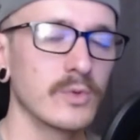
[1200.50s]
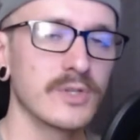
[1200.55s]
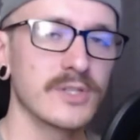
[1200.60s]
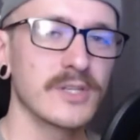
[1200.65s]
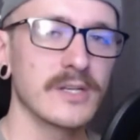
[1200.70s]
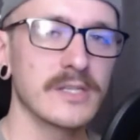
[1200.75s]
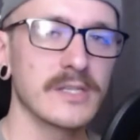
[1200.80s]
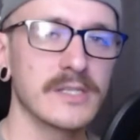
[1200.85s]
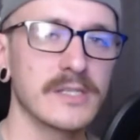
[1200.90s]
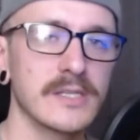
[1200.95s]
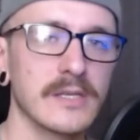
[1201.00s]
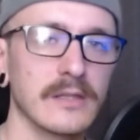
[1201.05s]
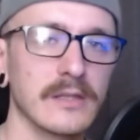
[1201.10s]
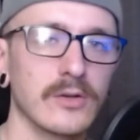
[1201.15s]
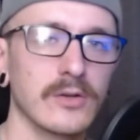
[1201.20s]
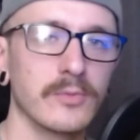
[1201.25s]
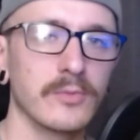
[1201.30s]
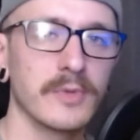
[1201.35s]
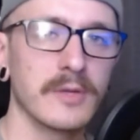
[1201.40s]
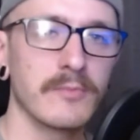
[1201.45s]
just going to see a
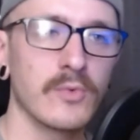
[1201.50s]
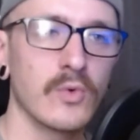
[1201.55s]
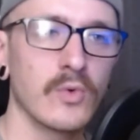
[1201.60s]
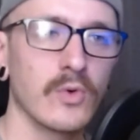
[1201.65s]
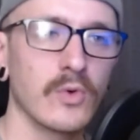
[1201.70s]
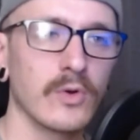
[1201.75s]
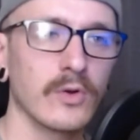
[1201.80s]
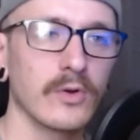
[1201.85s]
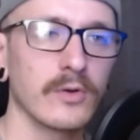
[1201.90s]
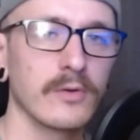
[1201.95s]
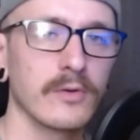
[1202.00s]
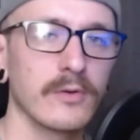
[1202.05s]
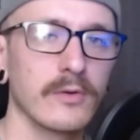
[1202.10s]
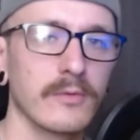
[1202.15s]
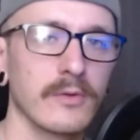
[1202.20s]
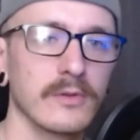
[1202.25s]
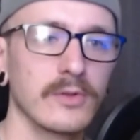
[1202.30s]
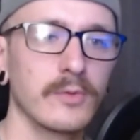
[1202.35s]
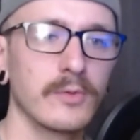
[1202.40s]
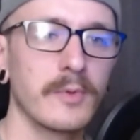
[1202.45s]
little bit more
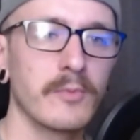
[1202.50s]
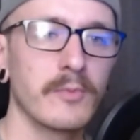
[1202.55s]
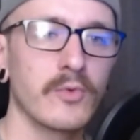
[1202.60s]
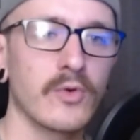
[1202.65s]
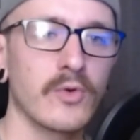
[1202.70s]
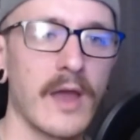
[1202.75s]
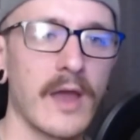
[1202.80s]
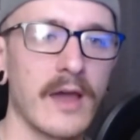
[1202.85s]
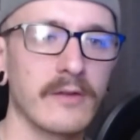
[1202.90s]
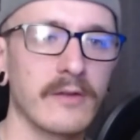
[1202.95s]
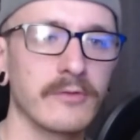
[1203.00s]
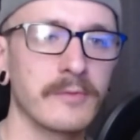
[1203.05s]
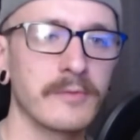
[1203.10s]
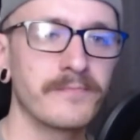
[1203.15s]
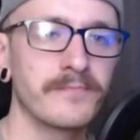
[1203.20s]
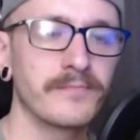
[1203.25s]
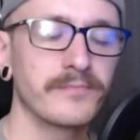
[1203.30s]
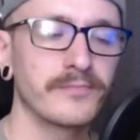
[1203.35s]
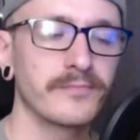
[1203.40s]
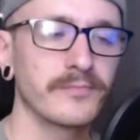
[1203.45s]
out of
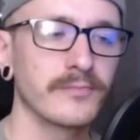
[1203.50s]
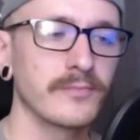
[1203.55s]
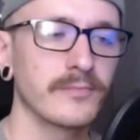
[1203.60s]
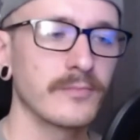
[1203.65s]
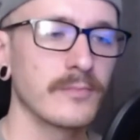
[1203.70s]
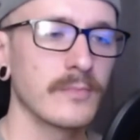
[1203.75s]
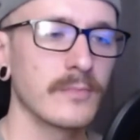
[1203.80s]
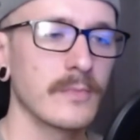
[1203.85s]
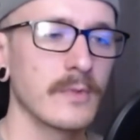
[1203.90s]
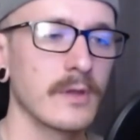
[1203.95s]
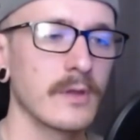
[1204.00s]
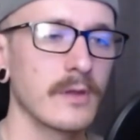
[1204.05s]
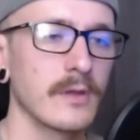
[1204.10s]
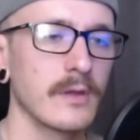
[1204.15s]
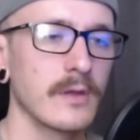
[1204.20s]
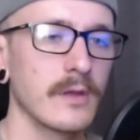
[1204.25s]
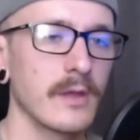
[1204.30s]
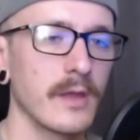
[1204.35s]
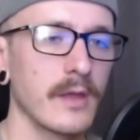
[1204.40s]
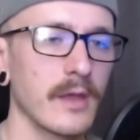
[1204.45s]
him.
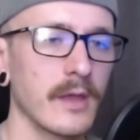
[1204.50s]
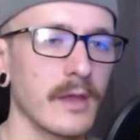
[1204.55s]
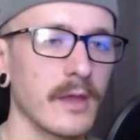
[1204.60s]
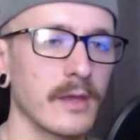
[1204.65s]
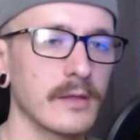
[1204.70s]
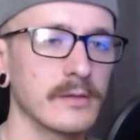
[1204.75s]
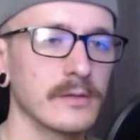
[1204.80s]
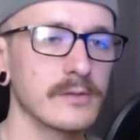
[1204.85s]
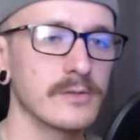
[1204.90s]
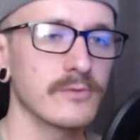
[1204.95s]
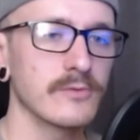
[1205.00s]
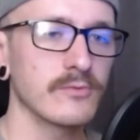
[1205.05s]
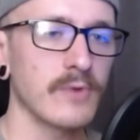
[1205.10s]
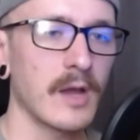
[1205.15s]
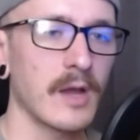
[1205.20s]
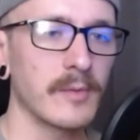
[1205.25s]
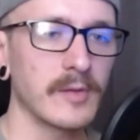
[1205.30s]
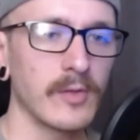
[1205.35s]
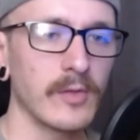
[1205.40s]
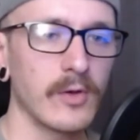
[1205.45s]
And
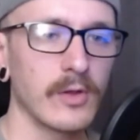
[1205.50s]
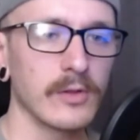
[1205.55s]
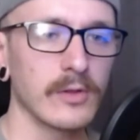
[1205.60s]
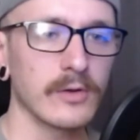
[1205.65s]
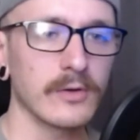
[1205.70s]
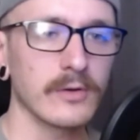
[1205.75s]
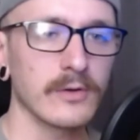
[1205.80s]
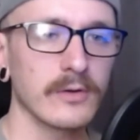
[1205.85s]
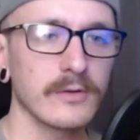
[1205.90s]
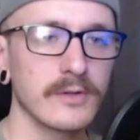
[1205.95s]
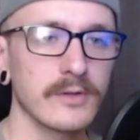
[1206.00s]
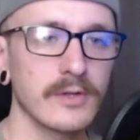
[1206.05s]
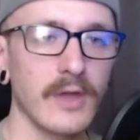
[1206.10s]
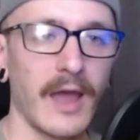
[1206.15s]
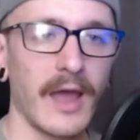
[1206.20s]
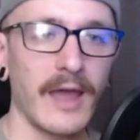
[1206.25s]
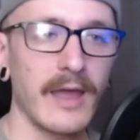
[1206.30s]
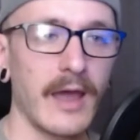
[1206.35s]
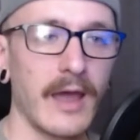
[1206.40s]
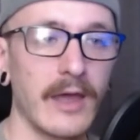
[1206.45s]
Robbie Lawler,
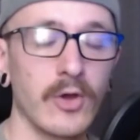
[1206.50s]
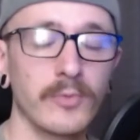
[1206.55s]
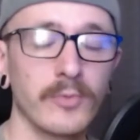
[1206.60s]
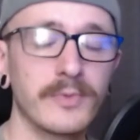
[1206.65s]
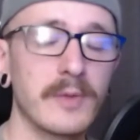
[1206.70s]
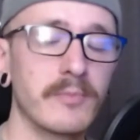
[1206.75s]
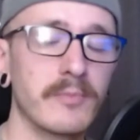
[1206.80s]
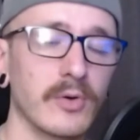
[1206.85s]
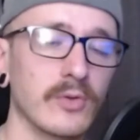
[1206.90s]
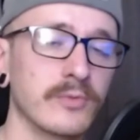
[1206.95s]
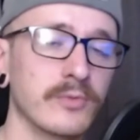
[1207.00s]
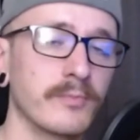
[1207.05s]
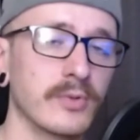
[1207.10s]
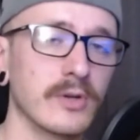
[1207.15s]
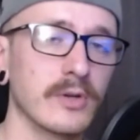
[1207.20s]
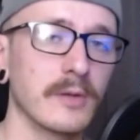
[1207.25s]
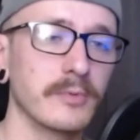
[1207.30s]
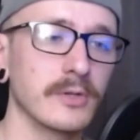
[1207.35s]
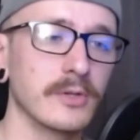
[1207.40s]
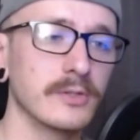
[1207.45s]
I hope they both
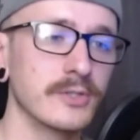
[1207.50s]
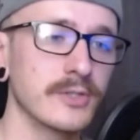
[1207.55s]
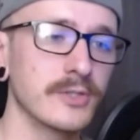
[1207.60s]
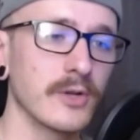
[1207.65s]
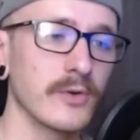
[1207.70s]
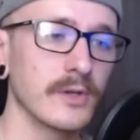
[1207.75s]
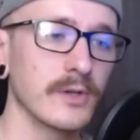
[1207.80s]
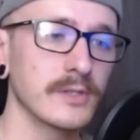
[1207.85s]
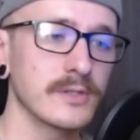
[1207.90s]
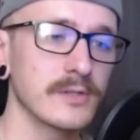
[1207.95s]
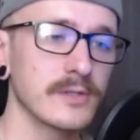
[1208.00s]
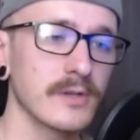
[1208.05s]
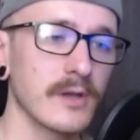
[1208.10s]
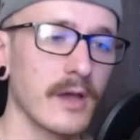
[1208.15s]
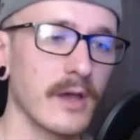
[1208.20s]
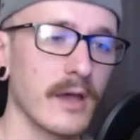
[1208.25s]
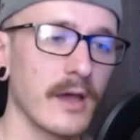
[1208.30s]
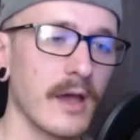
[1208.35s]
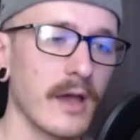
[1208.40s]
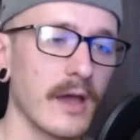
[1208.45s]
put up good showings.
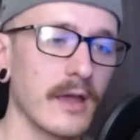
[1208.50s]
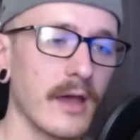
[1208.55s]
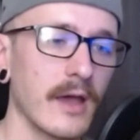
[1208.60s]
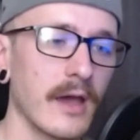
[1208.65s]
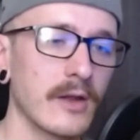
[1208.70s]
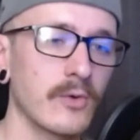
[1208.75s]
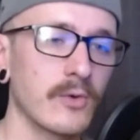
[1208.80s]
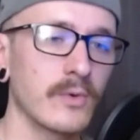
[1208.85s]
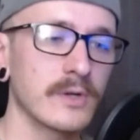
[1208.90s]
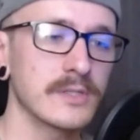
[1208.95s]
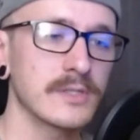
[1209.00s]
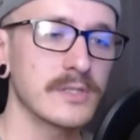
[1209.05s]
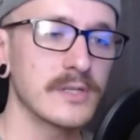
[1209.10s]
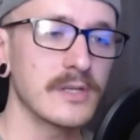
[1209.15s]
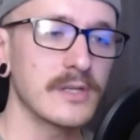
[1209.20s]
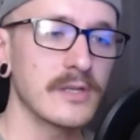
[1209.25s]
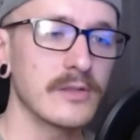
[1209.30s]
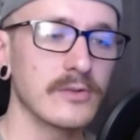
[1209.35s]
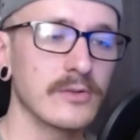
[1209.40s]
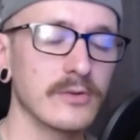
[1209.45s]
I don't want to see
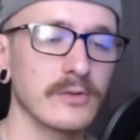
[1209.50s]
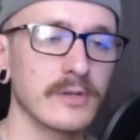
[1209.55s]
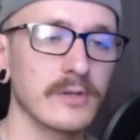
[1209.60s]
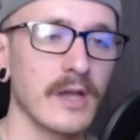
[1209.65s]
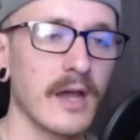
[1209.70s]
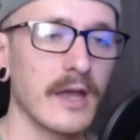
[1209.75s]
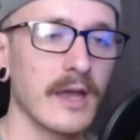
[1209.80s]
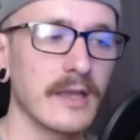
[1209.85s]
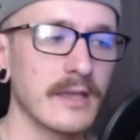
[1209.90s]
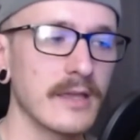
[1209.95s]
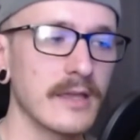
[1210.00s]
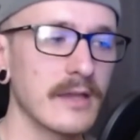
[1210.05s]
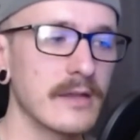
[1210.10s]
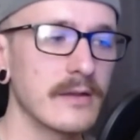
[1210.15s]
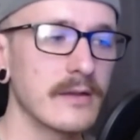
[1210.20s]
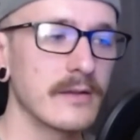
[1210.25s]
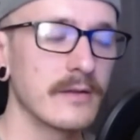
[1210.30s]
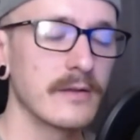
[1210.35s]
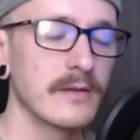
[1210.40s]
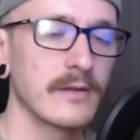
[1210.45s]
either guy
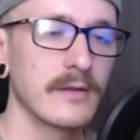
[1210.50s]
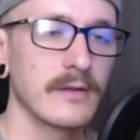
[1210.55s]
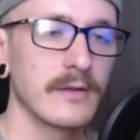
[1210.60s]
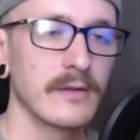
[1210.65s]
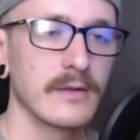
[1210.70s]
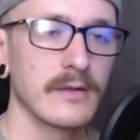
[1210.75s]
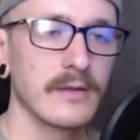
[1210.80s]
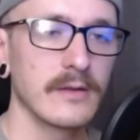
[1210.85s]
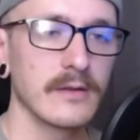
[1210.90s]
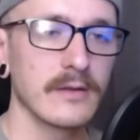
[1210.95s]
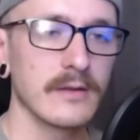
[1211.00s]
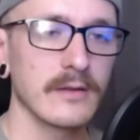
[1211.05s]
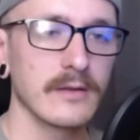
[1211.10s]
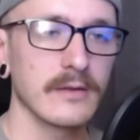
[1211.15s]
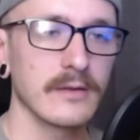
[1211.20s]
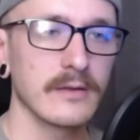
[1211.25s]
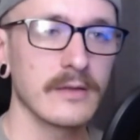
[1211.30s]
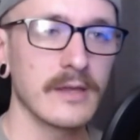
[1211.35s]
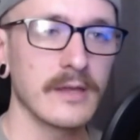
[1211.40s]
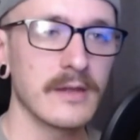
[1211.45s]
get
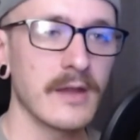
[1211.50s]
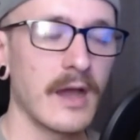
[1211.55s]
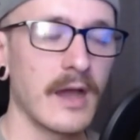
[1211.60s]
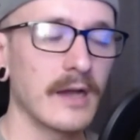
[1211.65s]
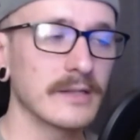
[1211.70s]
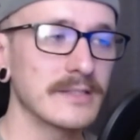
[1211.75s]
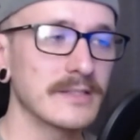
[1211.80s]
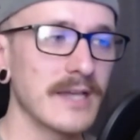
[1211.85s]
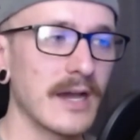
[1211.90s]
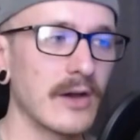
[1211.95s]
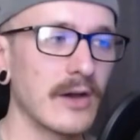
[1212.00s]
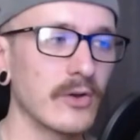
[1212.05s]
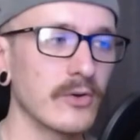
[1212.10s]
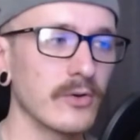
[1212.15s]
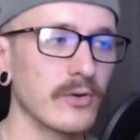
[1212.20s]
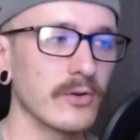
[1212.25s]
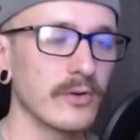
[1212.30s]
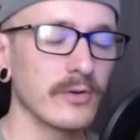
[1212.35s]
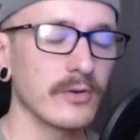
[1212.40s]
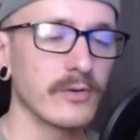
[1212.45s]
knocked out
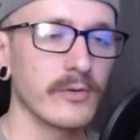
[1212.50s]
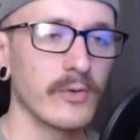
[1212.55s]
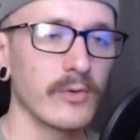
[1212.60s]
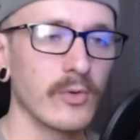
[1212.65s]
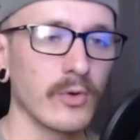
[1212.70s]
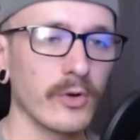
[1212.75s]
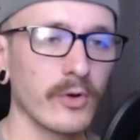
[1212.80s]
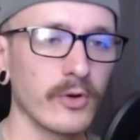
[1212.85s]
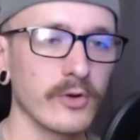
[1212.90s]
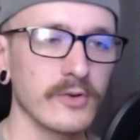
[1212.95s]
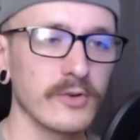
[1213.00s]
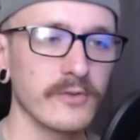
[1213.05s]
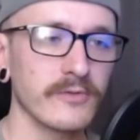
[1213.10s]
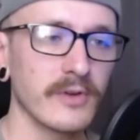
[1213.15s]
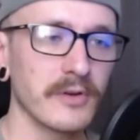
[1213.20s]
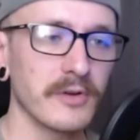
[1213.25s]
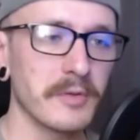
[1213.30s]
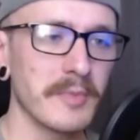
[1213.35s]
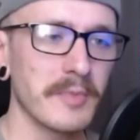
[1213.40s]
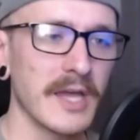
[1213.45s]
or hurt
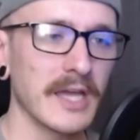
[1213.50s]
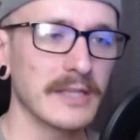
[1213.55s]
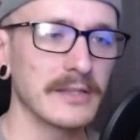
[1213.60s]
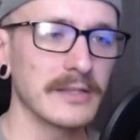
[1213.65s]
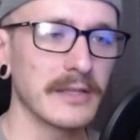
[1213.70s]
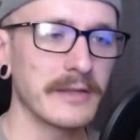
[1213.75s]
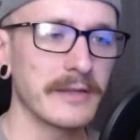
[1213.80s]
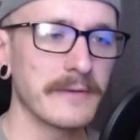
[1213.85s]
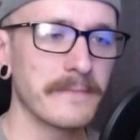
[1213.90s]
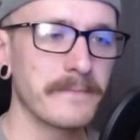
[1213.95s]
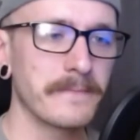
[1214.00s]
very badly.